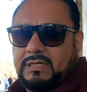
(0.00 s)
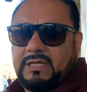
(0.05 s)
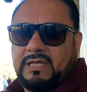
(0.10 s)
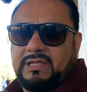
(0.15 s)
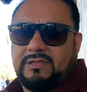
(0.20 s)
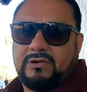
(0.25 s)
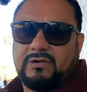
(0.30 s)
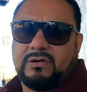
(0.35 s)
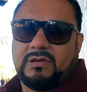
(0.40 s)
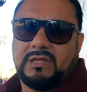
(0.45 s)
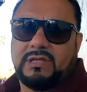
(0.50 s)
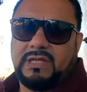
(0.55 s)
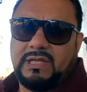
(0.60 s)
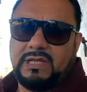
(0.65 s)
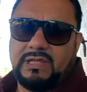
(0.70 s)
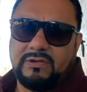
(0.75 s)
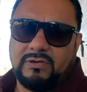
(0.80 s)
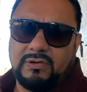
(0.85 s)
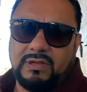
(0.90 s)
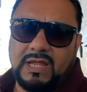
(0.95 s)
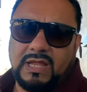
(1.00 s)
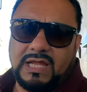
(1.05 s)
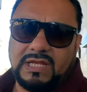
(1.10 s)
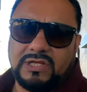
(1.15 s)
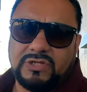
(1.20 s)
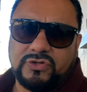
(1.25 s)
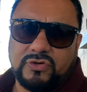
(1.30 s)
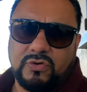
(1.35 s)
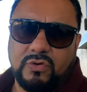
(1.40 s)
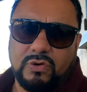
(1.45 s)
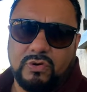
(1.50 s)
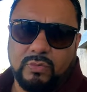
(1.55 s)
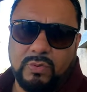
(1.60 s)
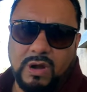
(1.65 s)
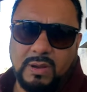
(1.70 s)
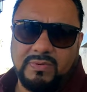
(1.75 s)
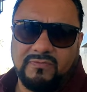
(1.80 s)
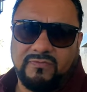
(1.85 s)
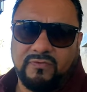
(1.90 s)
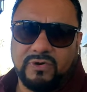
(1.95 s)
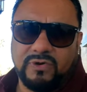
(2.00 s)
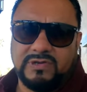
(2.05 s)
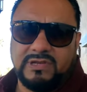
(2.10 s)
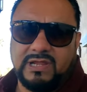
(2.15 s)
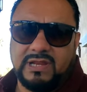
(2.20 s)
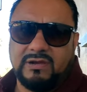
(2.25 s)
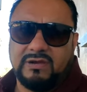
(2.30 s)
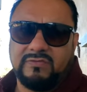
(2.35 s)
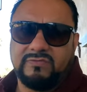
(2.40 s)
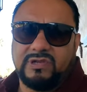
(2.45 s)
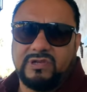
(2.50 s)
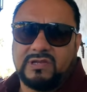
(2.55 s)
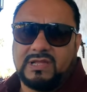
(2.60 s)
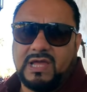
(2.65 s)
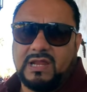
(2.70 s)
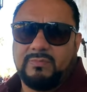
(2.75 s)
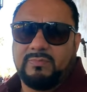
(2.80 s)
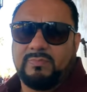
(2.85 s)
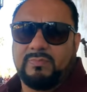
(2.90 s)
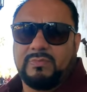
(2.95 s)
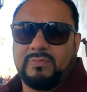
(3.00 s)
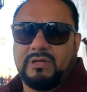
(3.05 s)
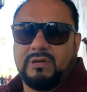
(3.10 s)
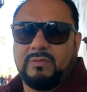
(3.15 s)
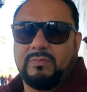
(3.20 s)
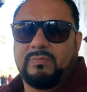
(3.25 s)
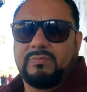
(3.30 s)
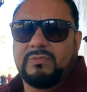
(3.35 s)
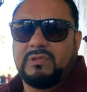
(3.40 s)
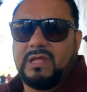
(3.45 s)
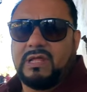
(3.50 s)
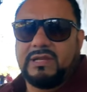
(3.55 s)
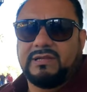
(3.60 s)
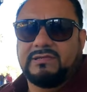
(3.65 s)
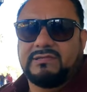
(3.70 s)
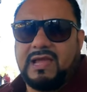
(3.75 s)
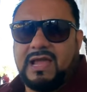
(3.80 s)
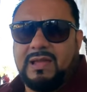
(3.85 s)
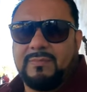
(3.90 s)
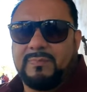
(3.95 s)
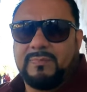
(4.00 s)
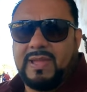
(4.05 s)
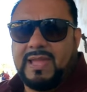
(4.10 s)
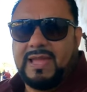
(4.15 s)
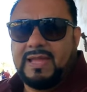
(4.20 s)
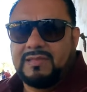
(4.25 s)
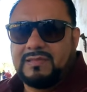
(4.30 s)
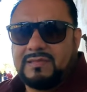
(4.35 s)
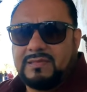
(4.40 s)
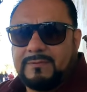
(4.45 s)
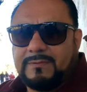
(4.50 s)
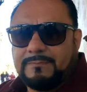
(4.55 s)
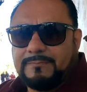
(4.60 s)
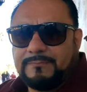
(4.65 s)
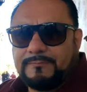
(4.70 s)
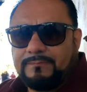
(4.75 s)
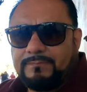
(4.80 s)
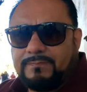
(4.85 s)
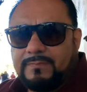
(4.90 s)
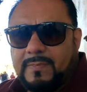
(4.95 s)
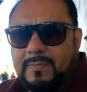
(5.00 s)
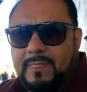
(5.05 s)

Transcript: either lunch or right before dinner, just kind of, you know, let time pass.